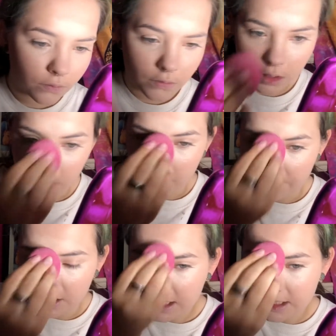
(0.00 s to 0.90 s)
Yeah, I feel
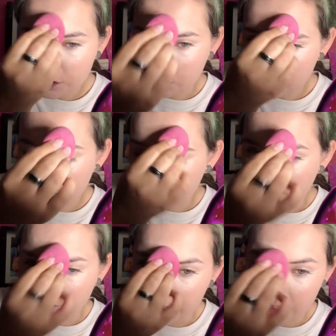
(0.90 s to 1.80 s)
like it's took my
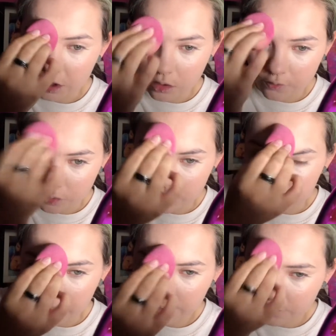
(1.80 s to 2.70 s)
foundation off
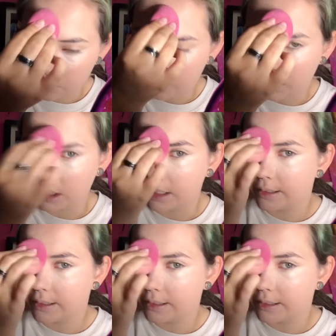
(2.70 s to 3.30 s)
underneath, not gonna lie.